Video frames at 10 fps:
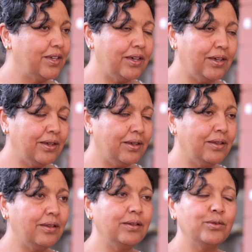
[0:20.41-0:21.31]

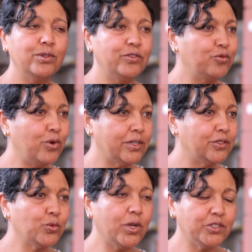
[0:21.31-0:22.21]
if one
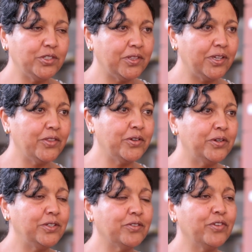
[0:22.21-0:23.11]
is washed and the other
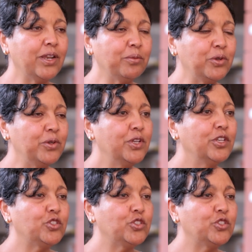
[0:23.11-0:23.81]
is available.